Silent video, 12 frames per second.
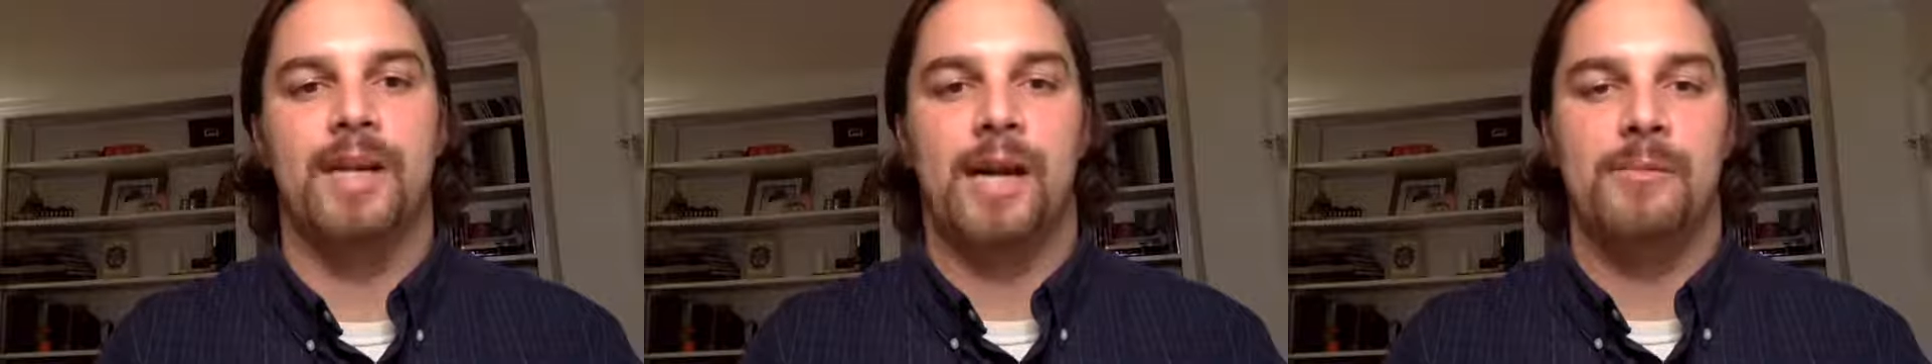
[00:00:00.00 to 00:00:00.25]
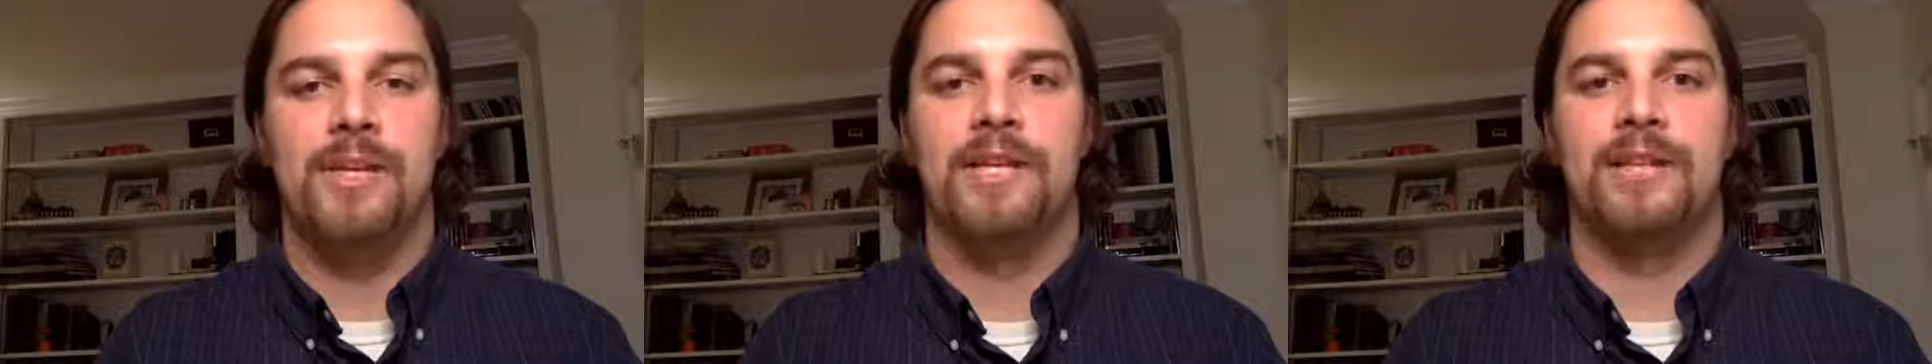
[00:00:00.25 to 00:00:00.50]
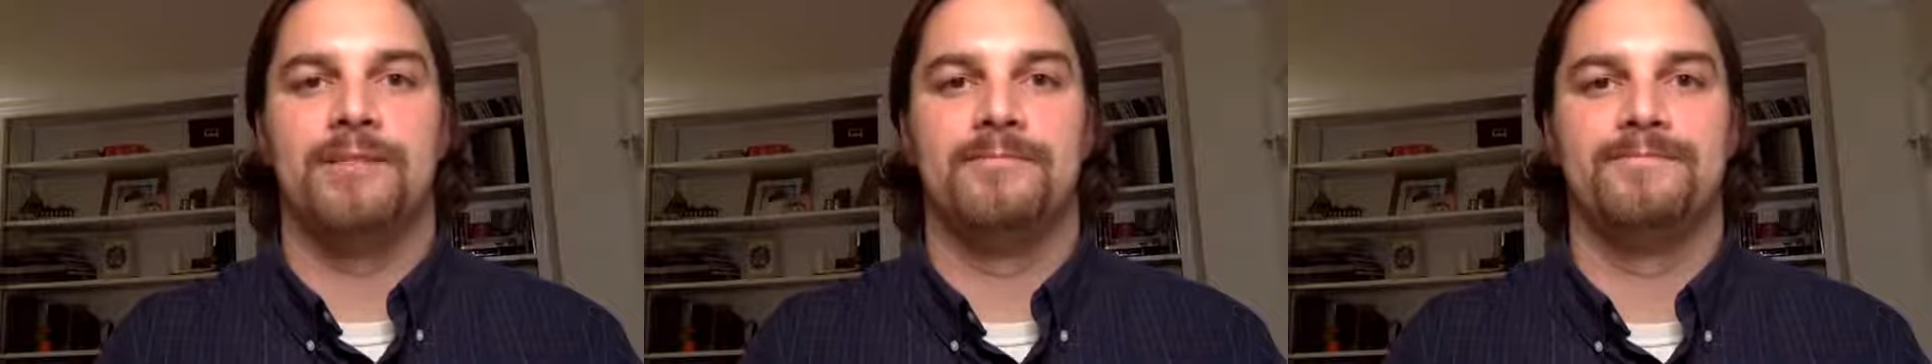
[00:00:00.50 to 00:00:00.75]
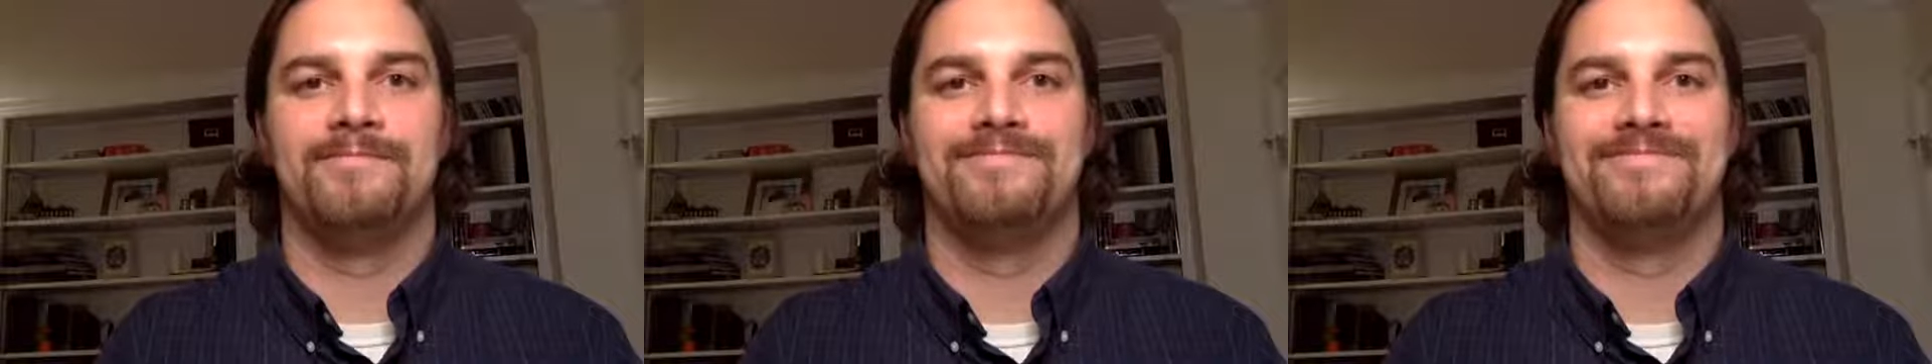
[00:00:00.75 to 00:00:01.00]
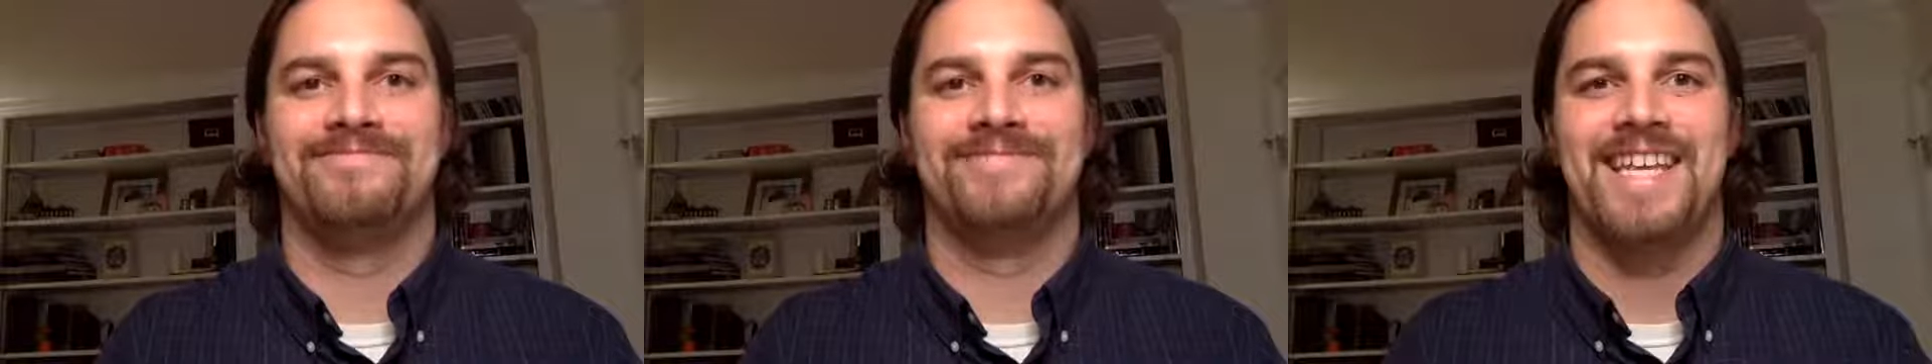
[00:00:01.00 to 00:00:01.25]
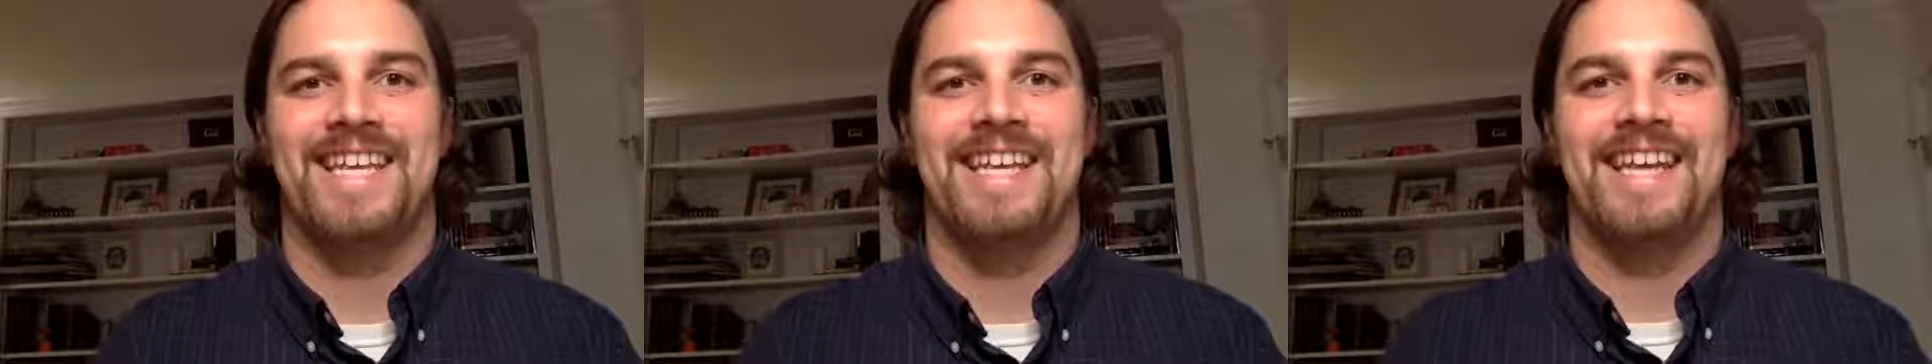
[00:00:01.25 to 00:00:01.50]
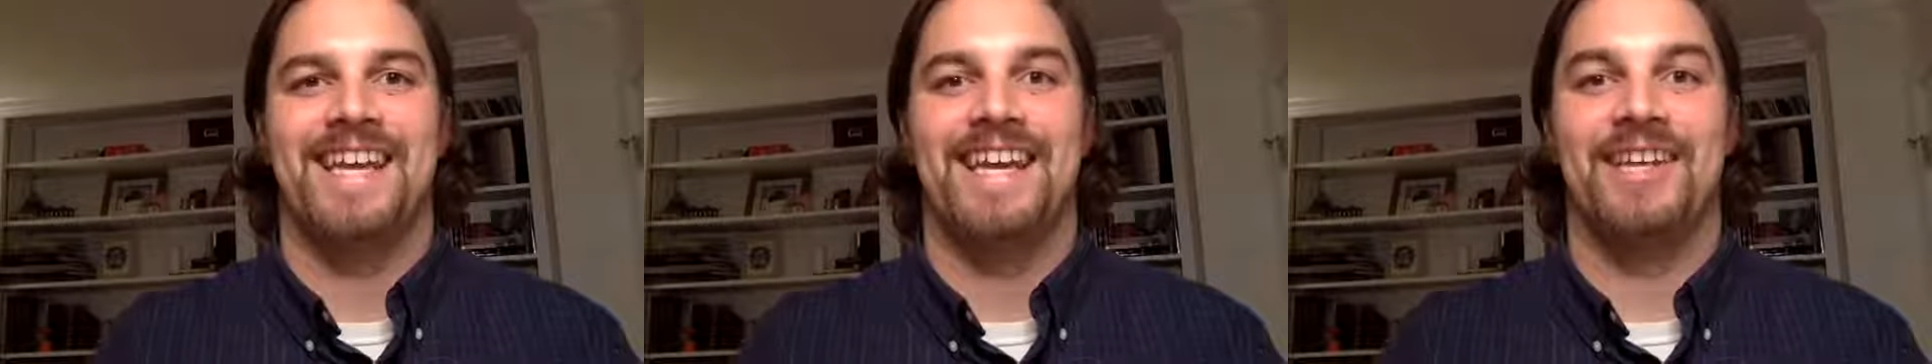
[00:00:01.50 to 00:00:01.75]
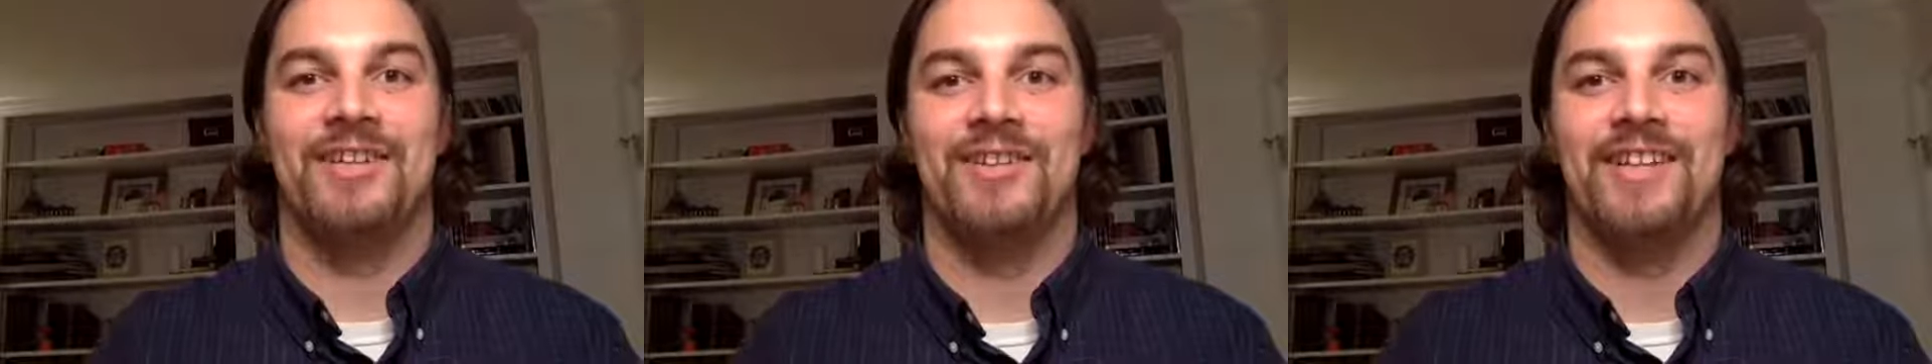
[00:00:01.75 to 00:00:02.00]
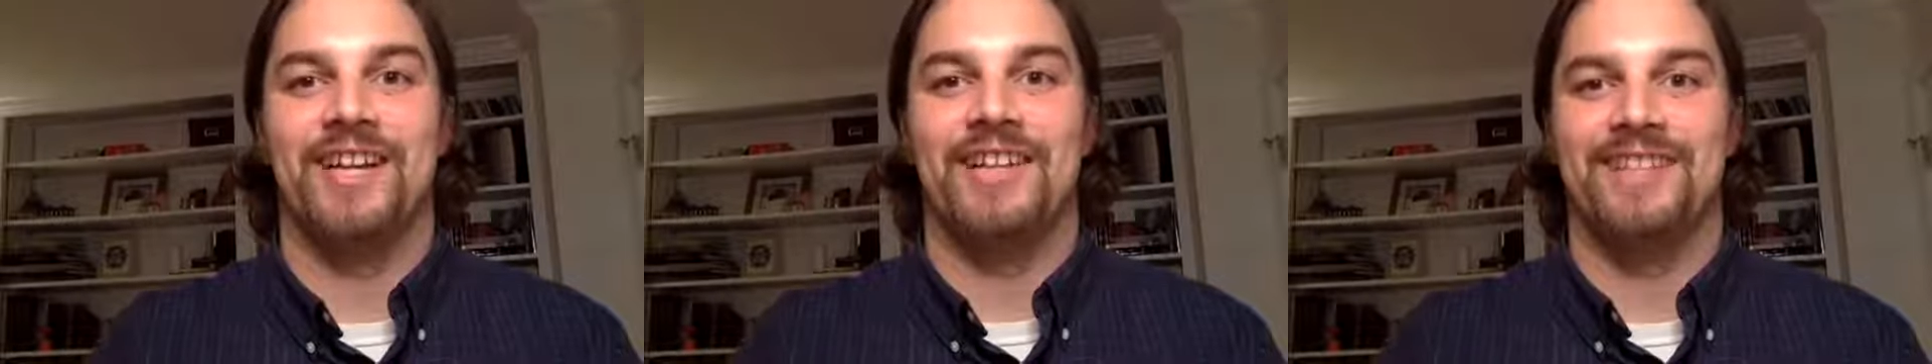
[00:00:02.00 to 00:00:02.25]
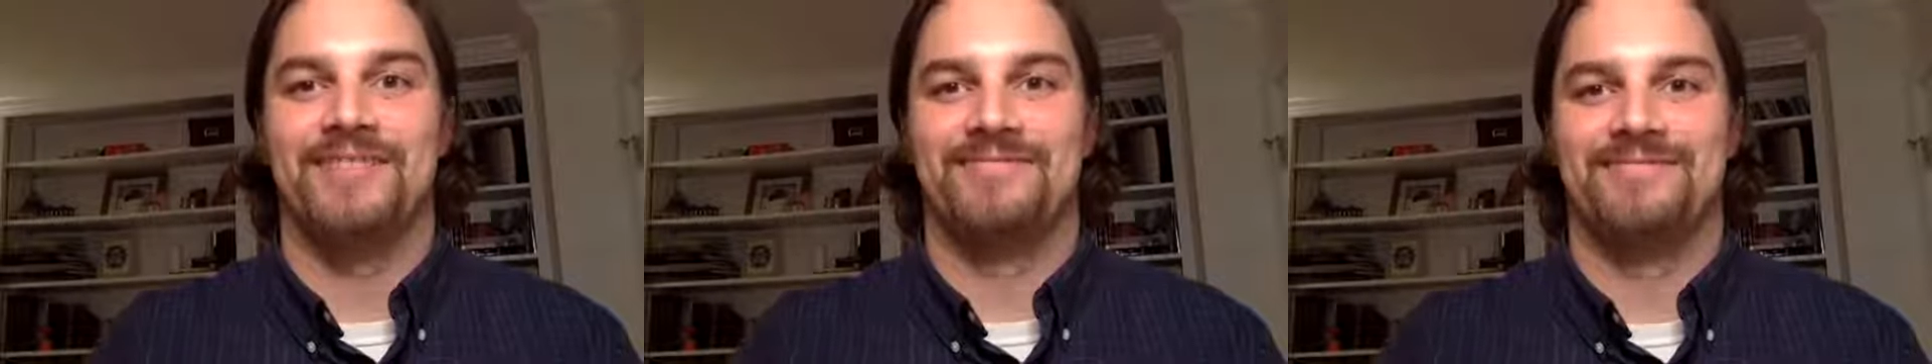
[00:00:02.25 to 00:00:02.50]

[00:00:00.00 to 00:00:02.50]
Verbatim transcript: Amen. And good night.